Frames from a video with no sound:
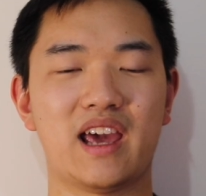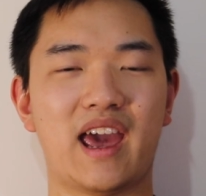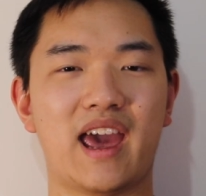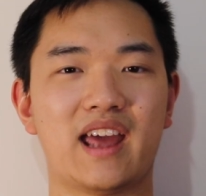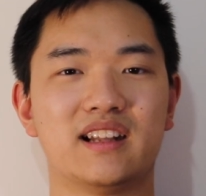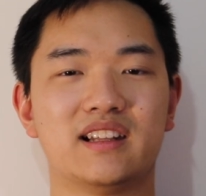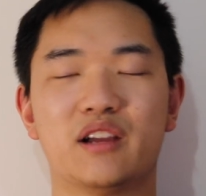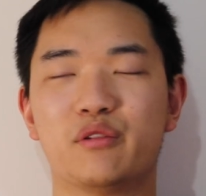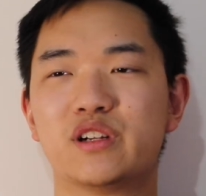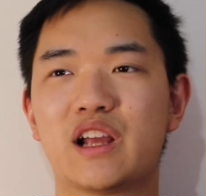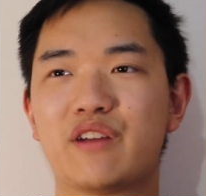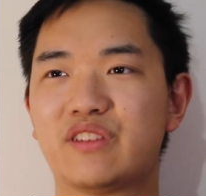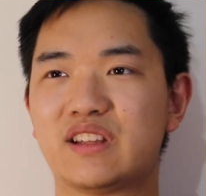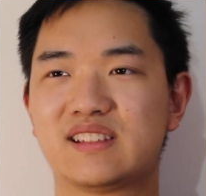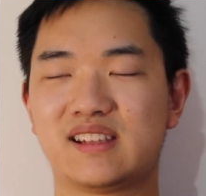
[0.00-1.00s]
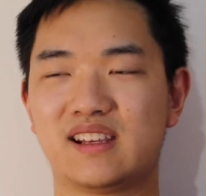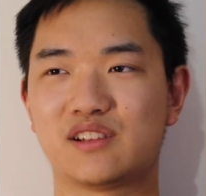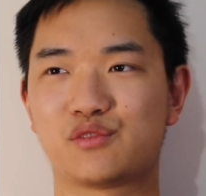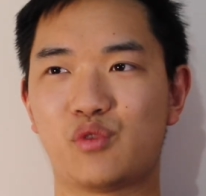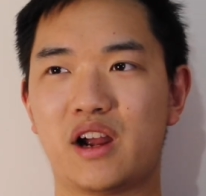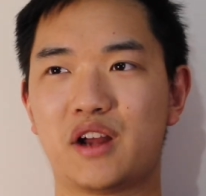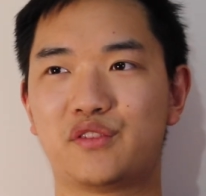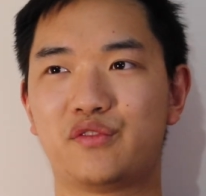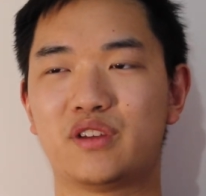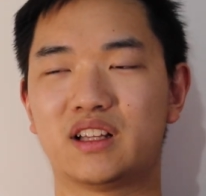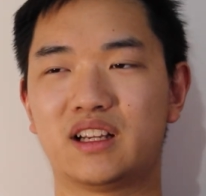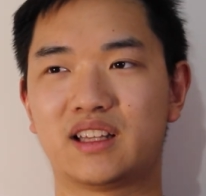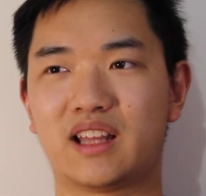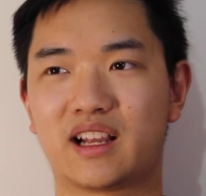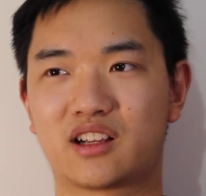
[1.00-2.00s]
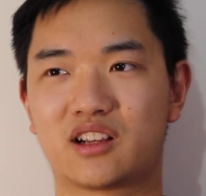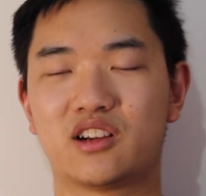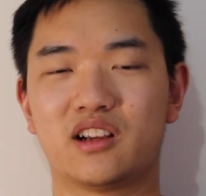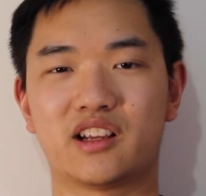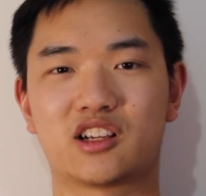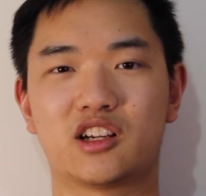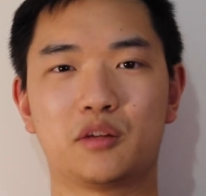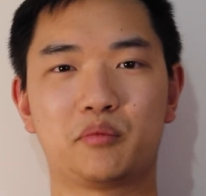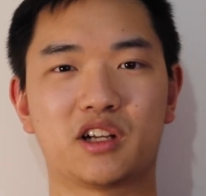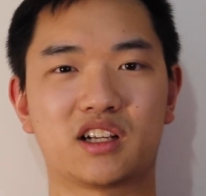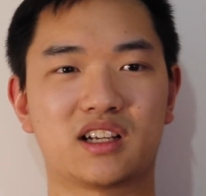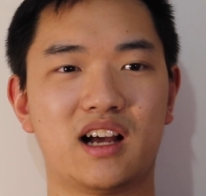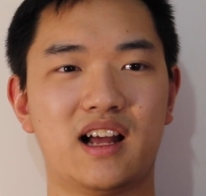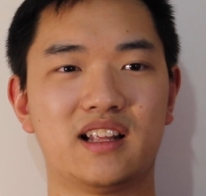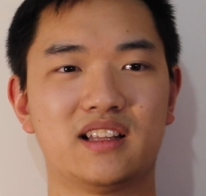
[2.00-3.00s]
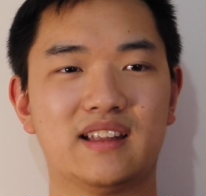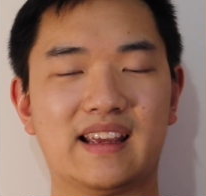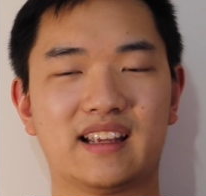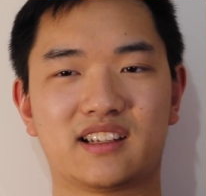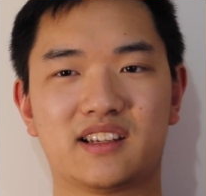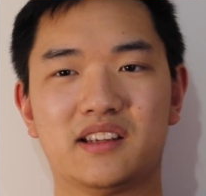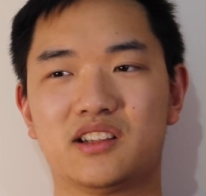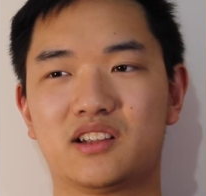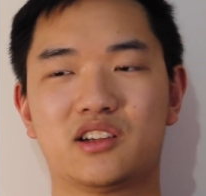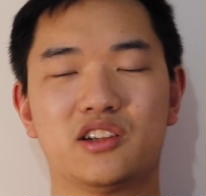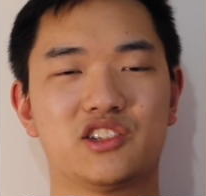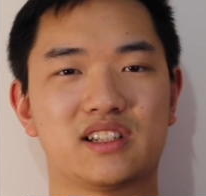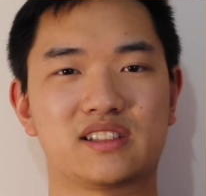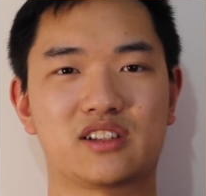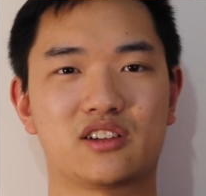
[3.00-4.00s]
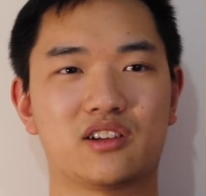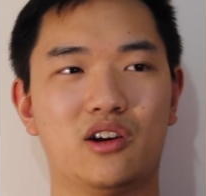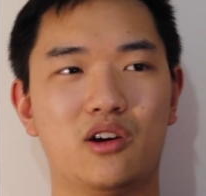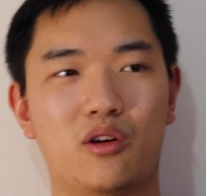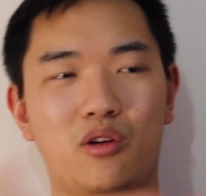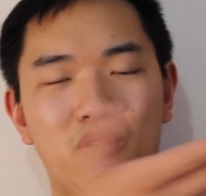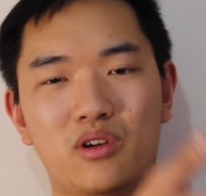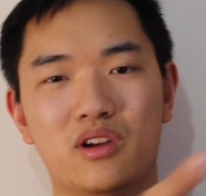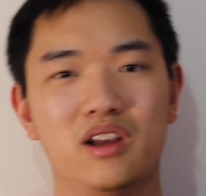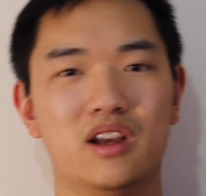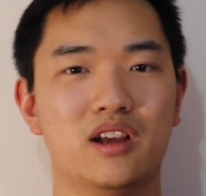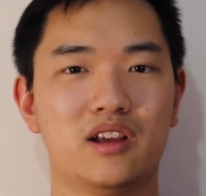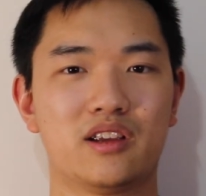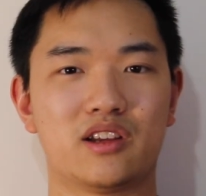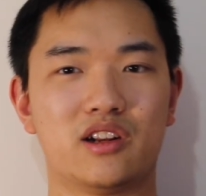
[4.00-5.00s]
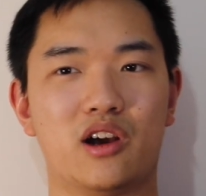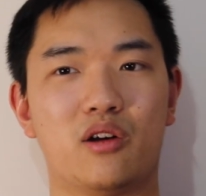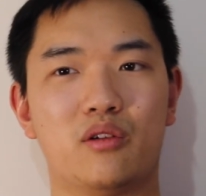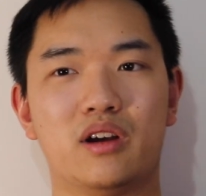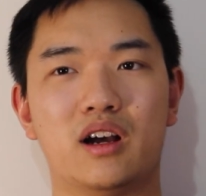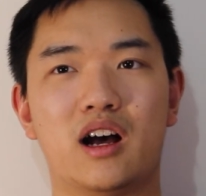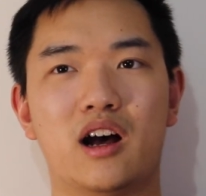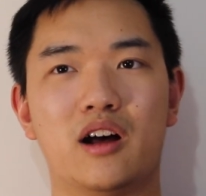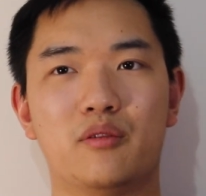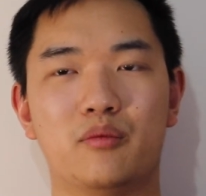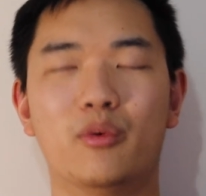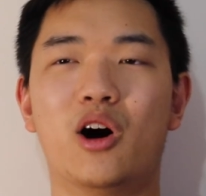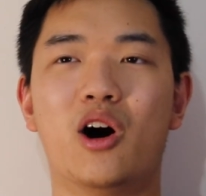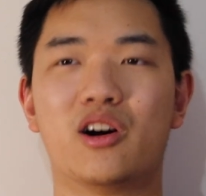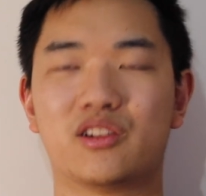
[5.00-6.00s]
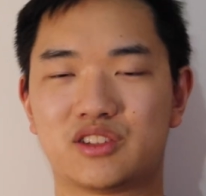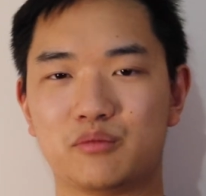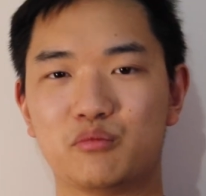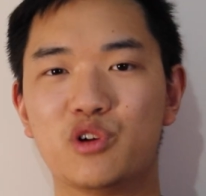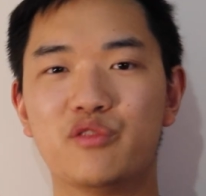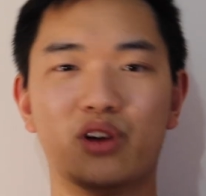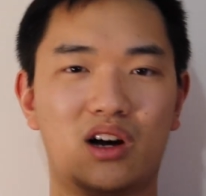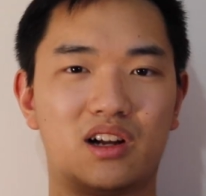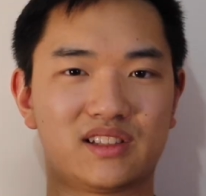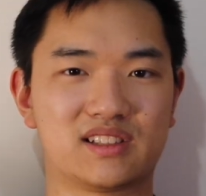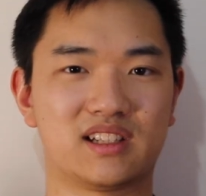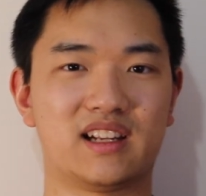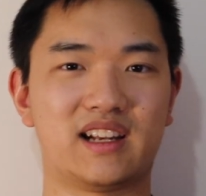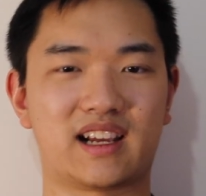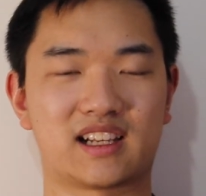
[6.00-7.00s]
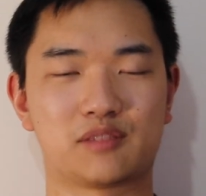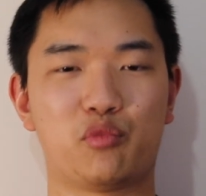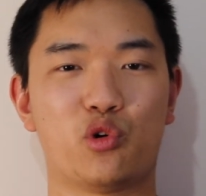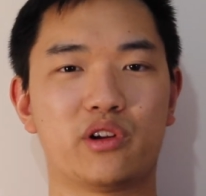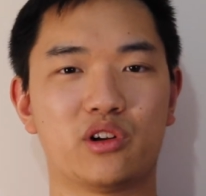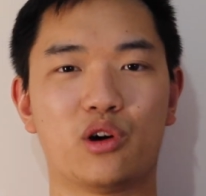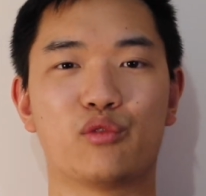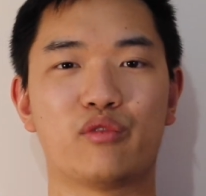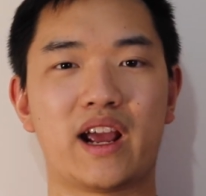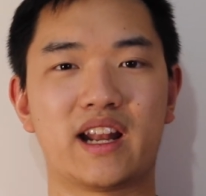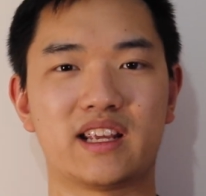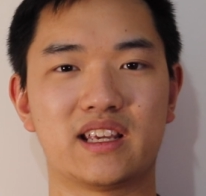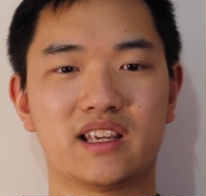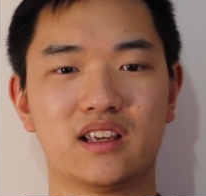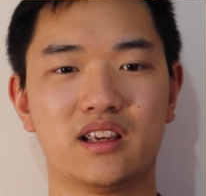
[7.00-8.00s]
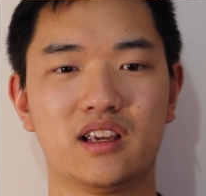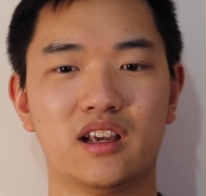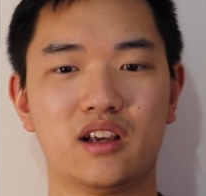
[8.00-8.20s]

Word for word: And there were definitely scenes where I feel like that it could have been cut and could, could just go, you know, uh, on to, move on to the next point already.